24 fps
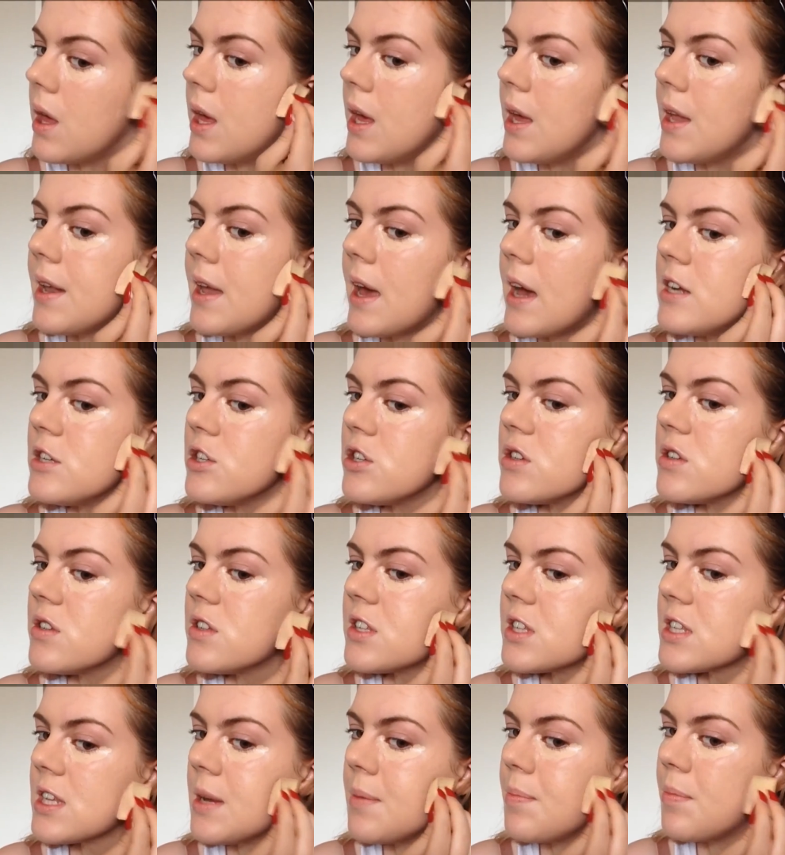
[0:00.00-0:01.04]
And I just
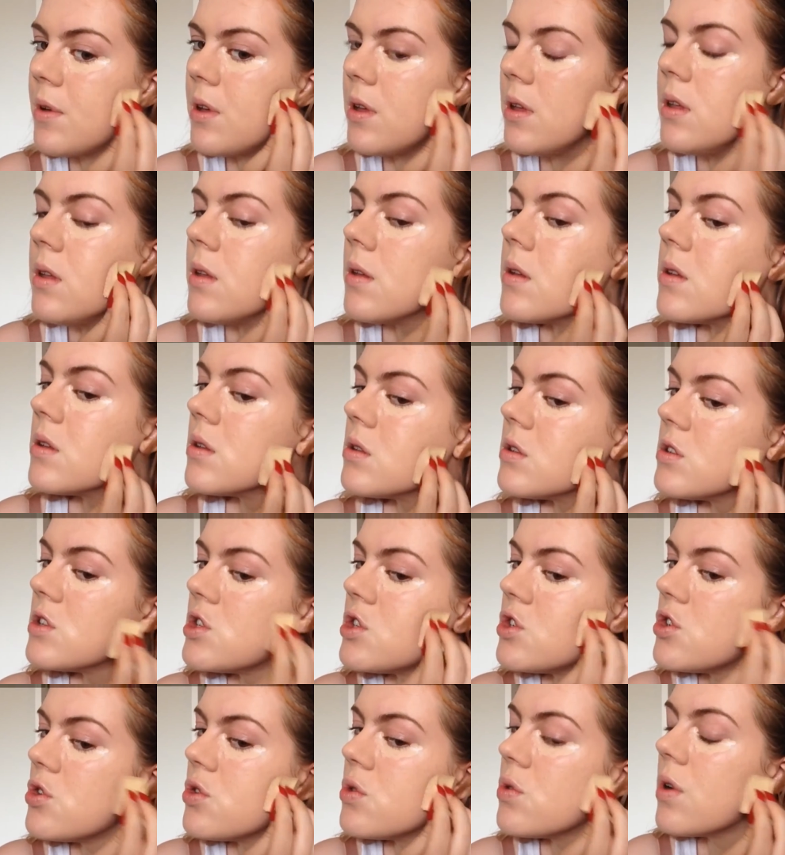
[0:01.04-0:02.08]
stipple
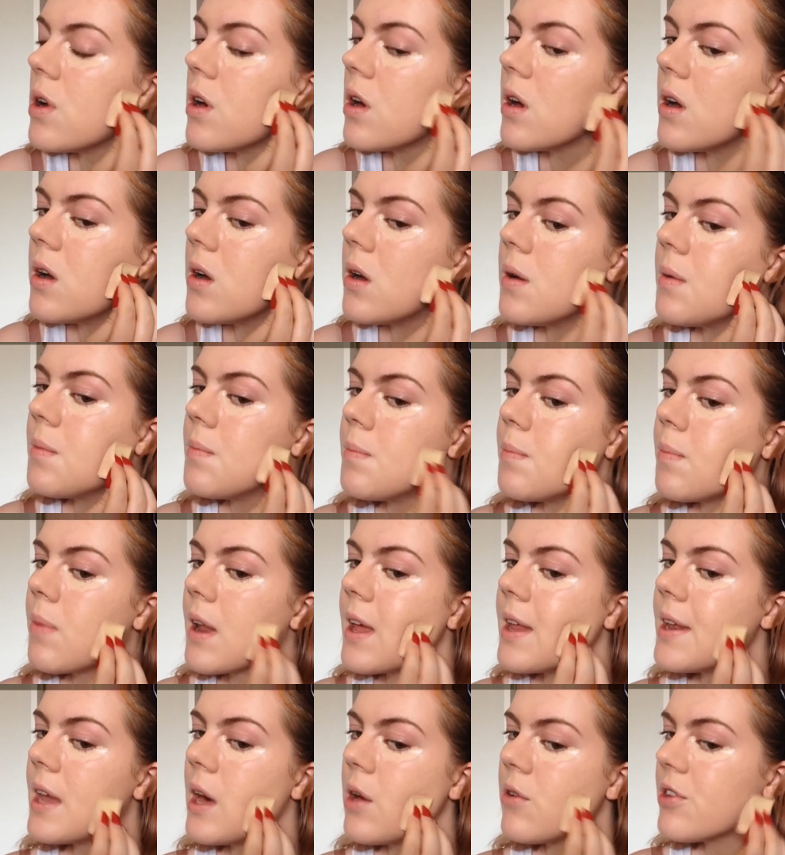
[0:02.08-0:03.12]
to
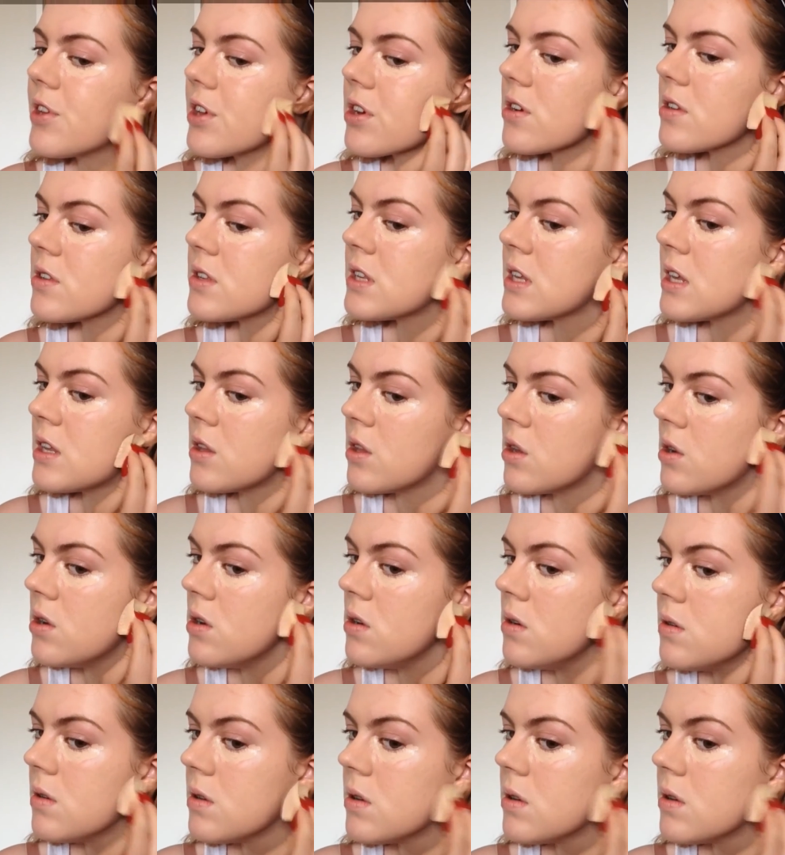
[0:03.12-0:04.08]
blend out the concealer.